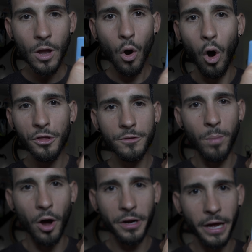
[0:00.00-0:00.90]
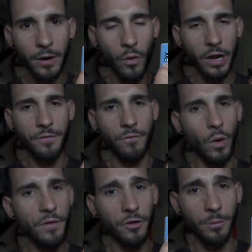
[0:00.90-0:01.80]
hold this button in,
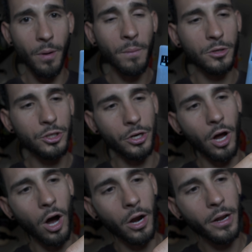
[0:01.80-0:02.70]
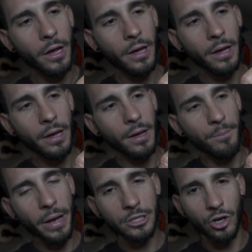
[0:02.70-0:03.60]
wait for the pump to turn on,
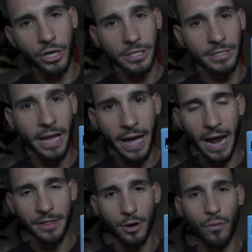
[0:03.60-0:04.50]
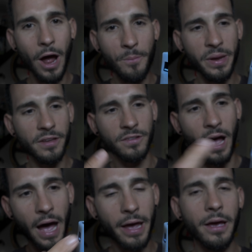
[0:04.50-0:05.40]
make sure it's set at the right
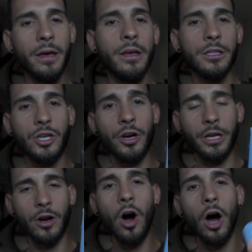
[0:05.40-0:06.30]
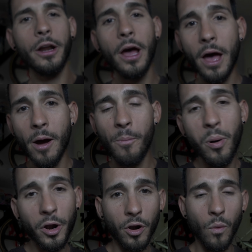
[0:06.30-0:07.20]
PSI, turn it on,
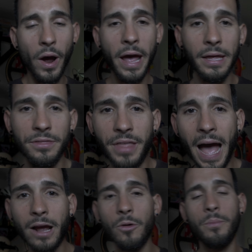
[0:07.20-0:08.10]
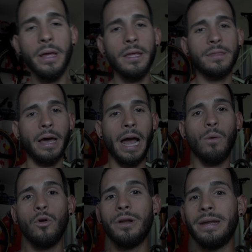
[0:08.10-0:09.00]
put it away. That could mean that I
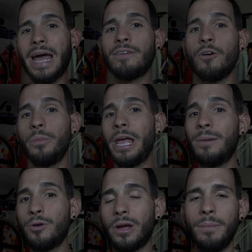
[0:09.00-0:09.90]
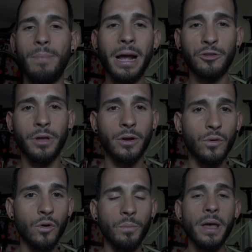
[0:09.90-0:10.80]
would never be able to get back to that
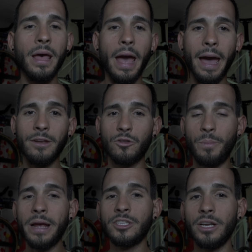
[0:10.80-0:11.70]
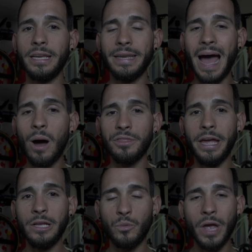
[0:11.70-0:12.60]
group. And especially
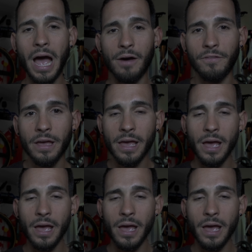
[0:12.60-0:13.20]
nowadays, we have,